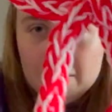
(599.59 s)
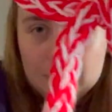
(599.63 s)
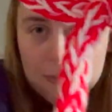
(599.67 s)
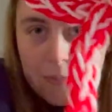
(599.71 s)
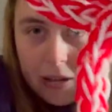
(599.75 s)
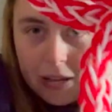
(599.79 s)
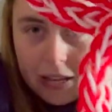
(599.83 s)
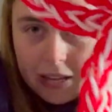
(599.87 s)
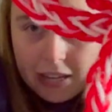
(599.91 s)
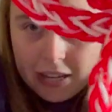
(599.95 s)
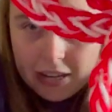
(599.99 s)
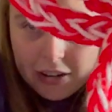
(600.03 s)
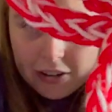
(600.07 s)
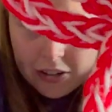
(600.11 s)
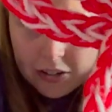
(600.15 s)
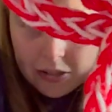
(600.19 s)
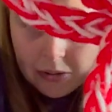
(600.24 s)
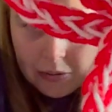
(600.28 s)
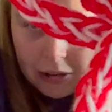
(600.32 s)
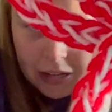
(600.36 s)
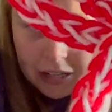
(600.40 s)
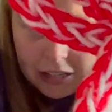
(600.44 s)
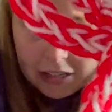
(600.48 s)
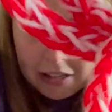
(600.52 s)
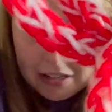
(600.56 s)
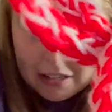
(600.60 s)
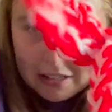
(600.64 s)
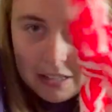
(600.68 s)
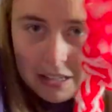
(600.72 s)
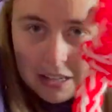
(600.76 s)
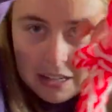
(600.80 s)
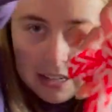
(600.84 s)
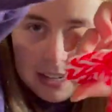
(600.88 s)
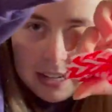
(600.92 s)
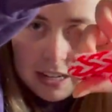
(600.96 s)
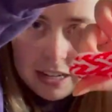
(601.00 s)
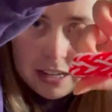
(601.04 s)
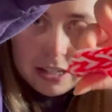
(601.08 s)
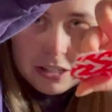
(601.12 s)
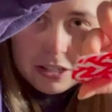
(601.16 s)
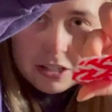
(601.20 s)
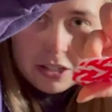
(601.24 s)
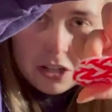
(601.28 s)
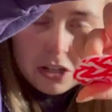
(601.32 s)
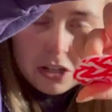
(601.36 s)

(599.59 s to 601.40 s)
But here's what it looks like. It's